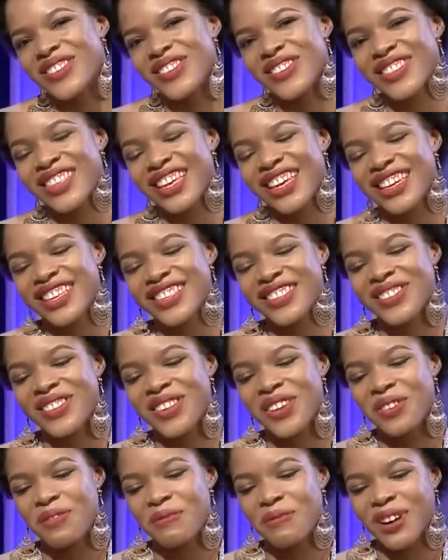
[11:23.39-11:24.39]
Thank you so
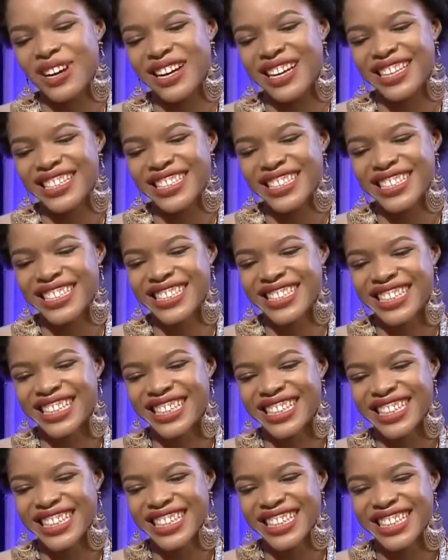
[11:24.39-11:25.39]
much. I
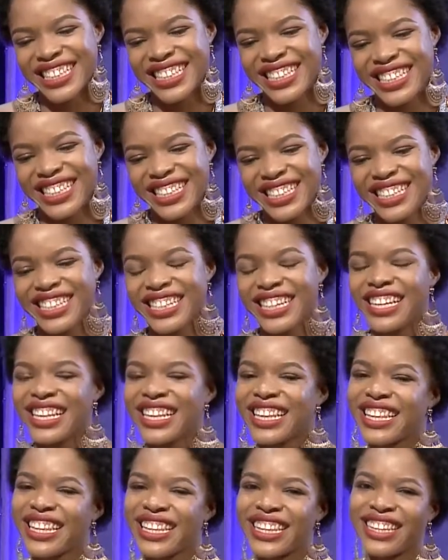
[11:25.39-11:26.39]
wish you all the best, sweetheart.